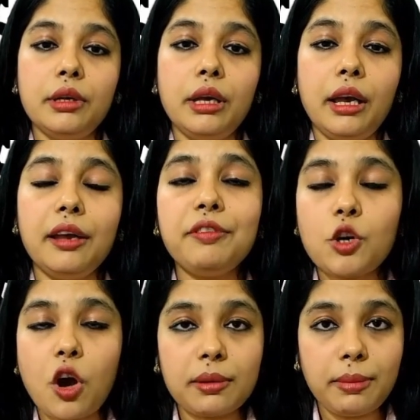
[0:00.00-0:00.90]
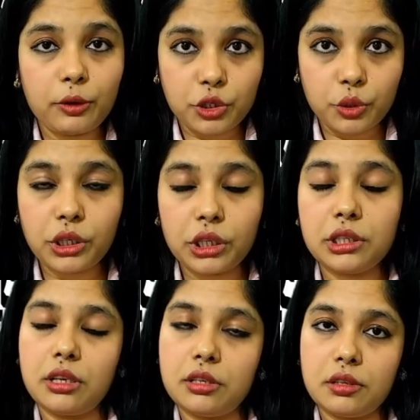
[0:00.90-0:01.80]
if you talk about union
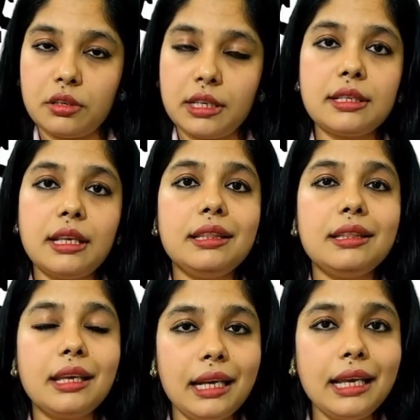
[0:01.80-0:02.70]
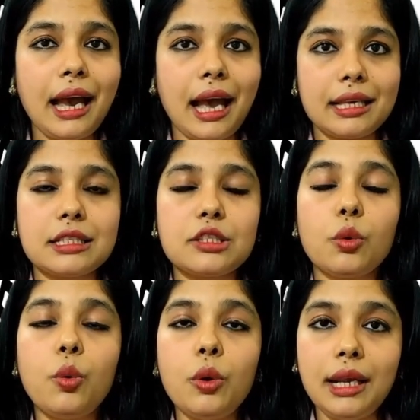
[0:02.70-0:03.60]
territories, then Delhi has its
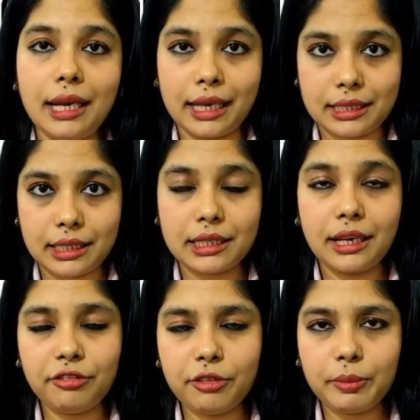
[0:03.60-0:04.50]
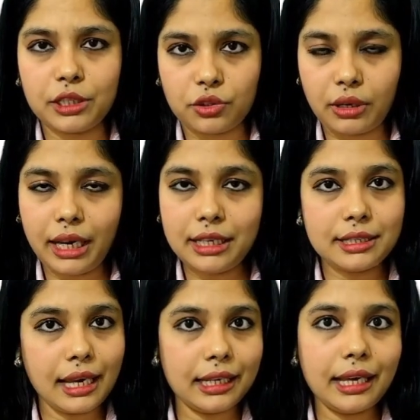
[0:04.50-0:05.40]
own elected government, right?
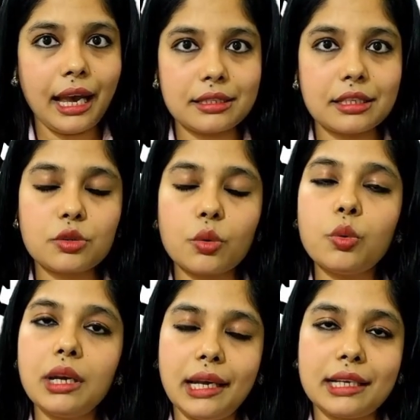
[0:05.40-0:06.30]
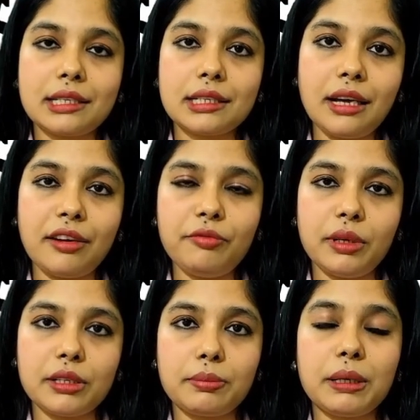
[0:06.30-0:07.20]
Delhi has its own elected
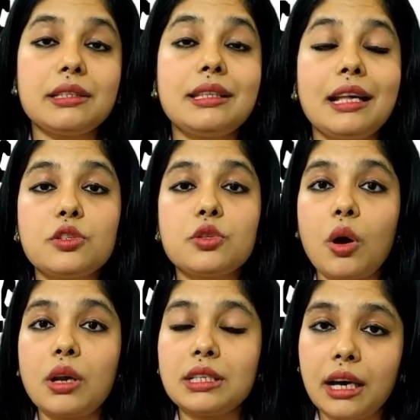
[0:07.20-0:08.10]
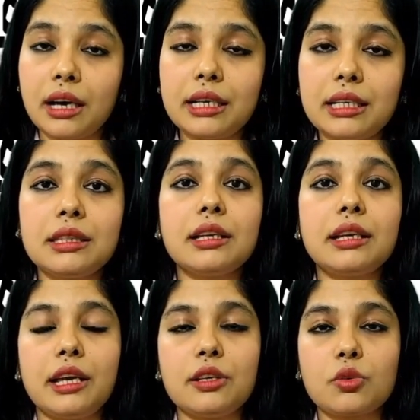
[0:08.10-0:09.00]
government, but that's not correct in the
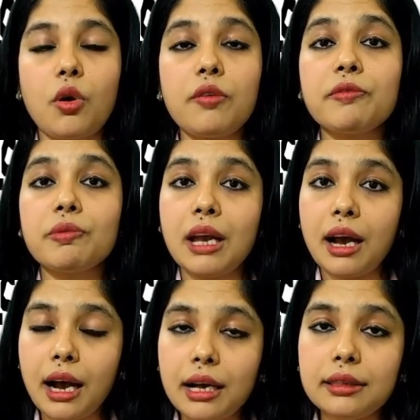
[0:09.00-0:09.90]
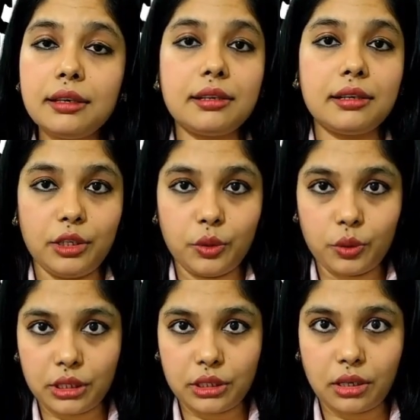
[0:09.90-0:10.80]
case of other
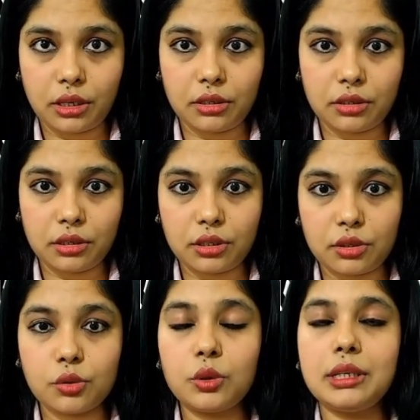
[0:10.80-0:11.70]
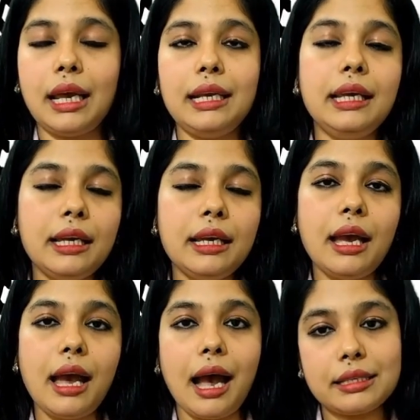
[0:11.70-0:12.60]
union territories. So Delhi
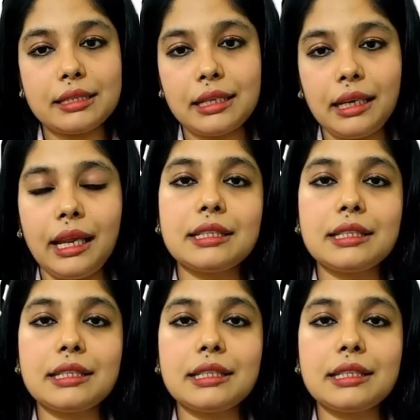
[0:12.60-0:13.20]
has an elected